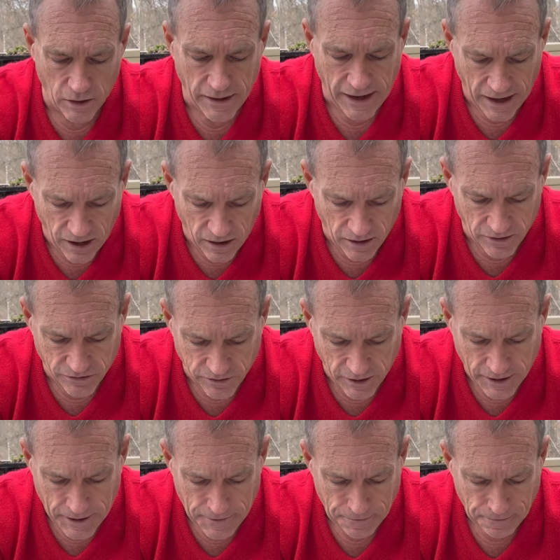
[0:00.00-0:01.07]

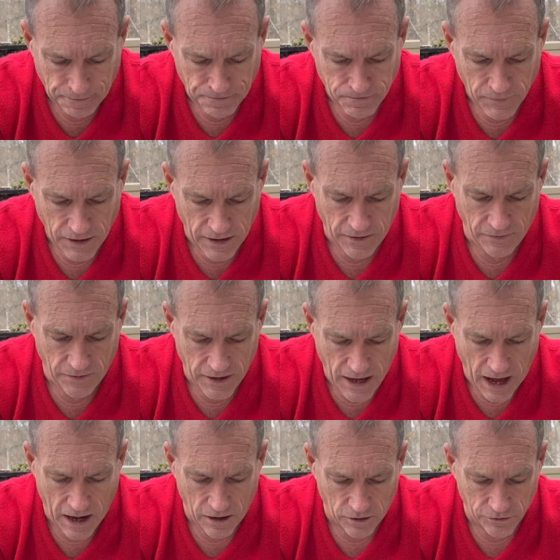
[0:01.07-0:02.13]
carelessly in the
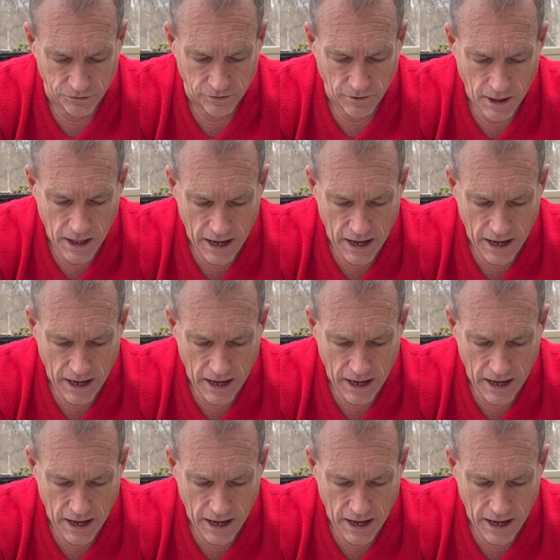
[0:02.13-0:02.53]
isles.